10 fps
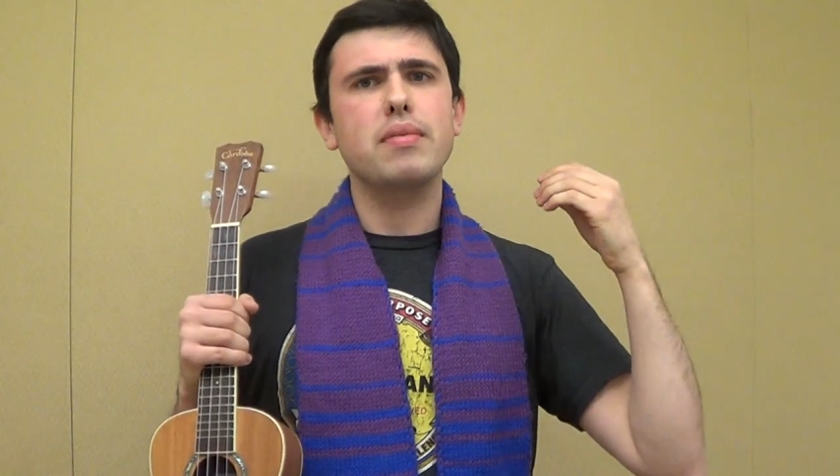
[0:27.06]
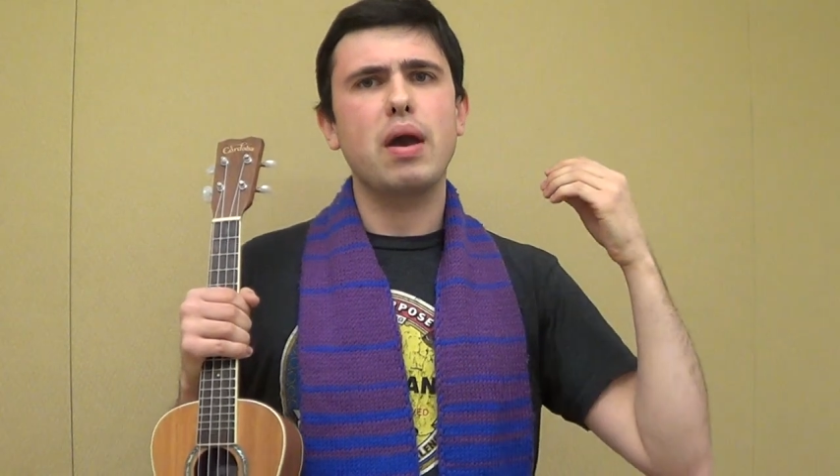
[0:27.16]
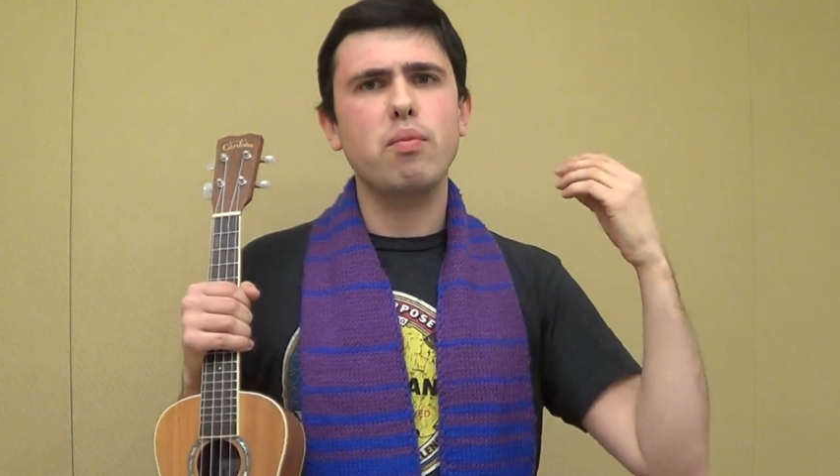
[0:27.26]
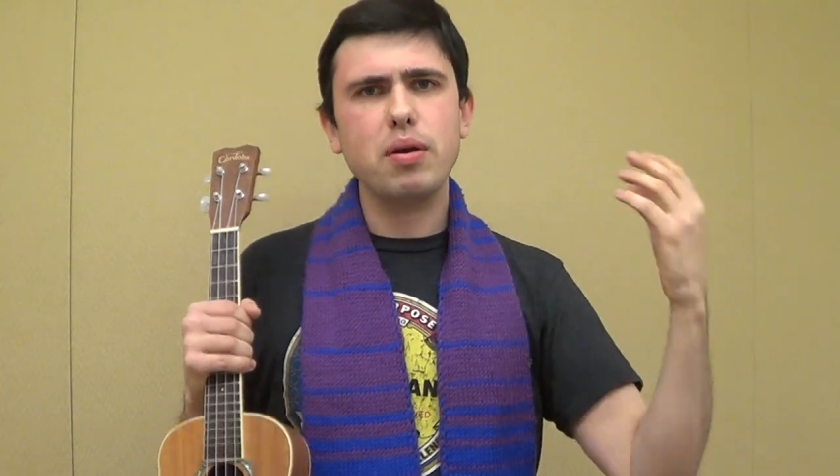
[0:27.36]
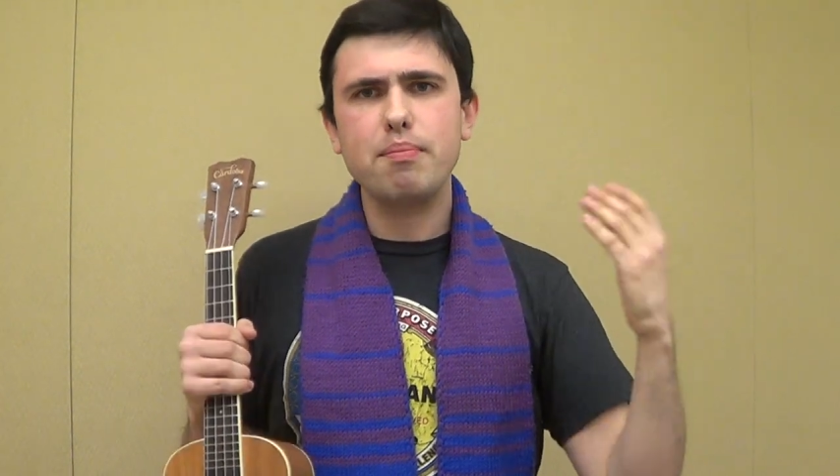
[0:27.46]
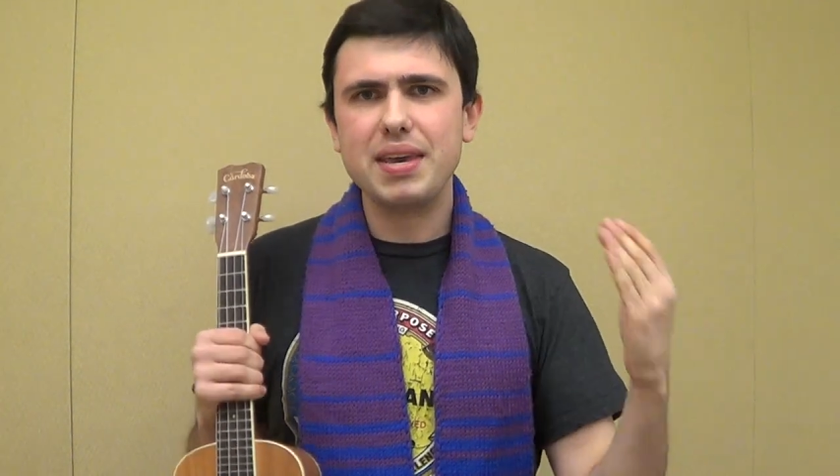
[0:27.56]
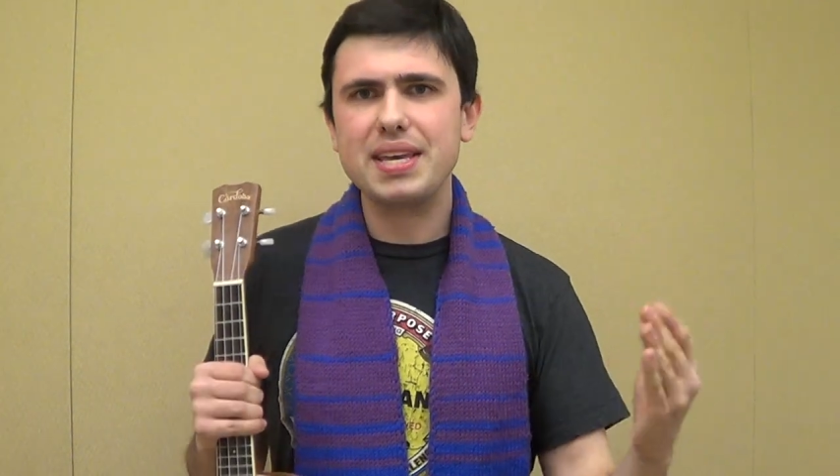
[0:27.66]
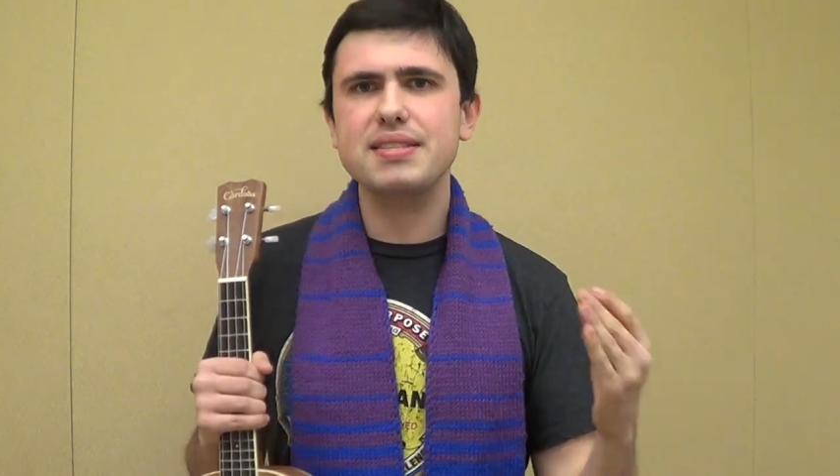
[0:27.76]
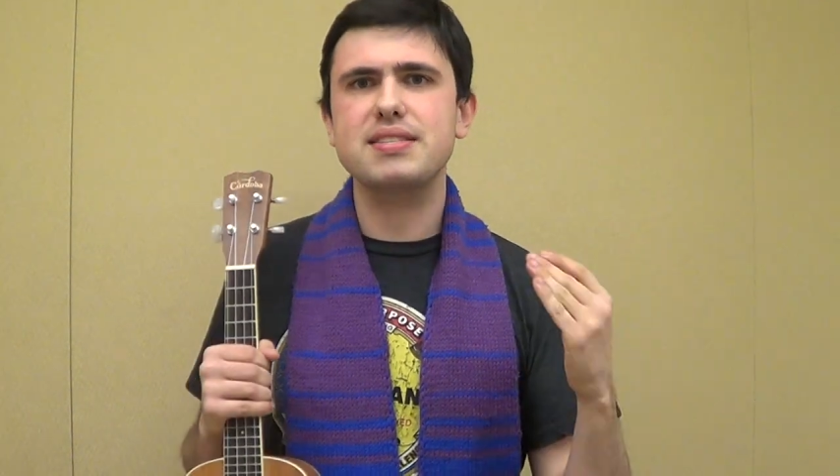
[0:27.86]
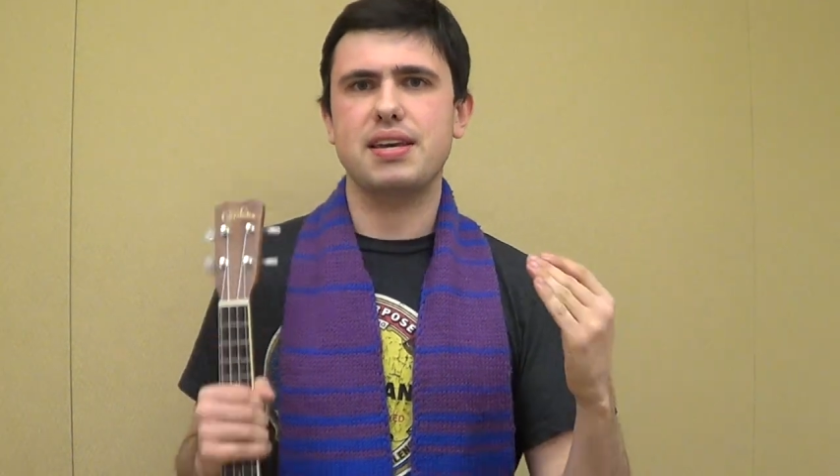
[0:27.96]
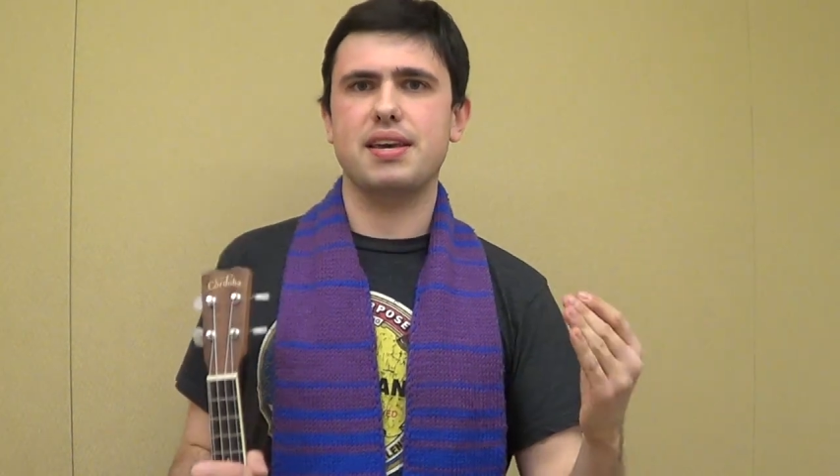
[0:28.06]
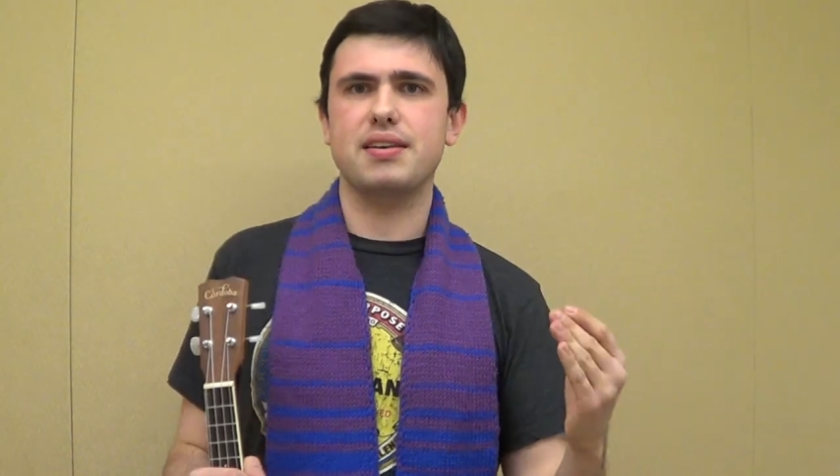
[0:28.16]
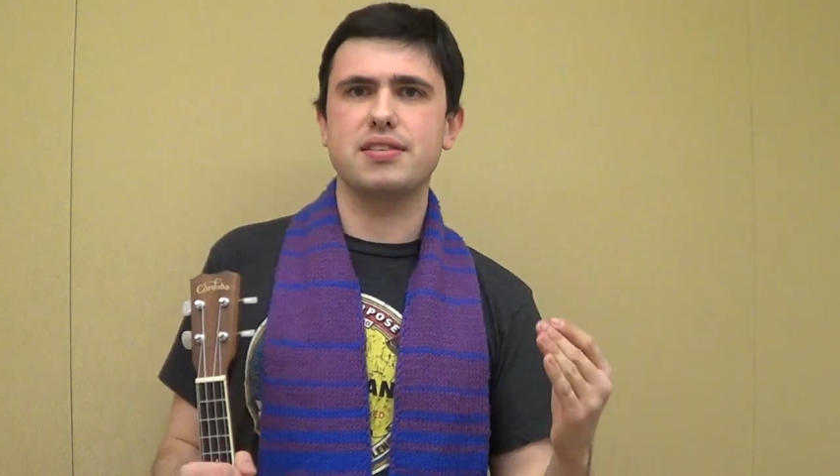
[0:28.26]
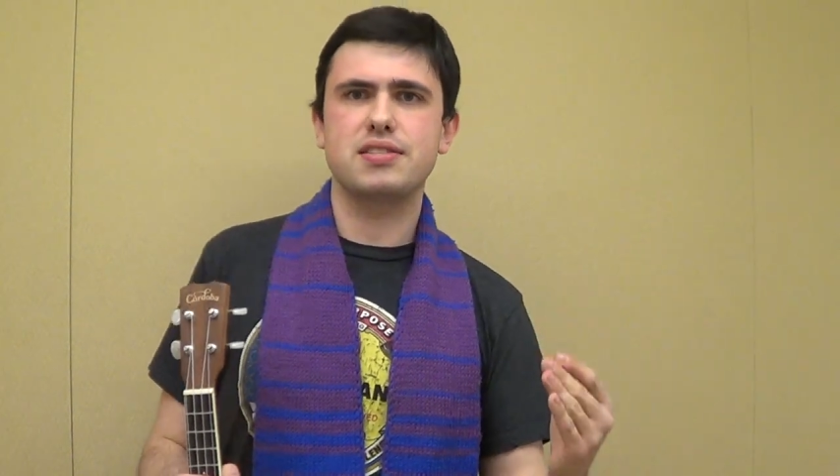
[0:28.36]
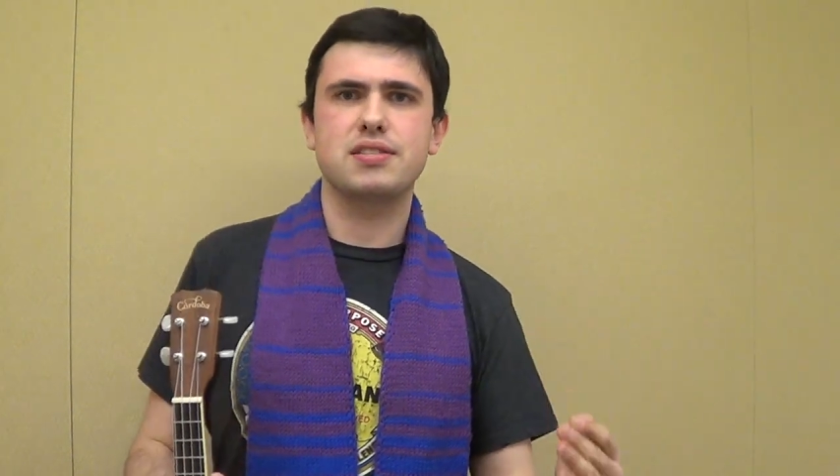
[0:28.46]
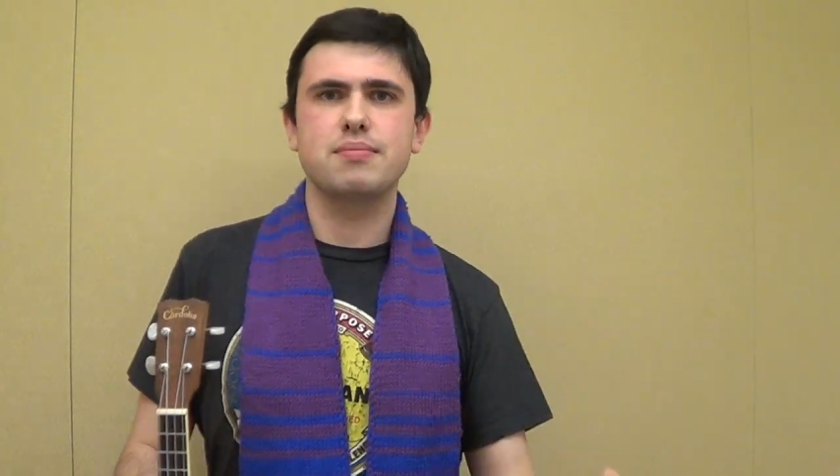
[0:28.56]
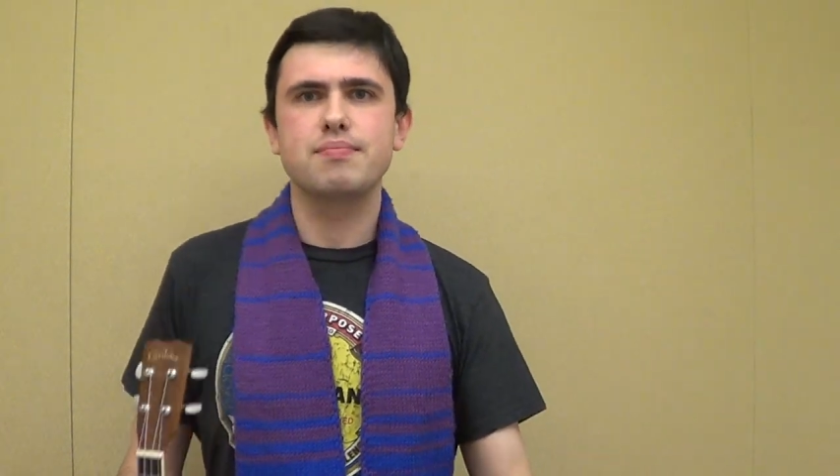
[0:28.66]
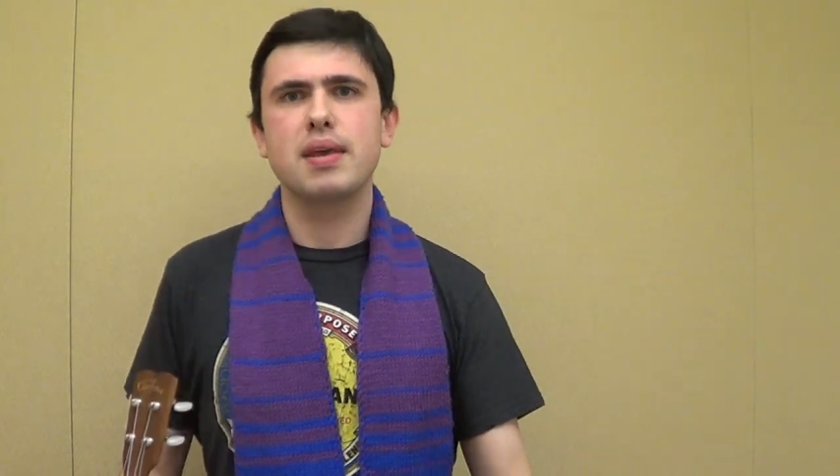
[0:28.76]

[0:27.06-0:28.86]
And what it means is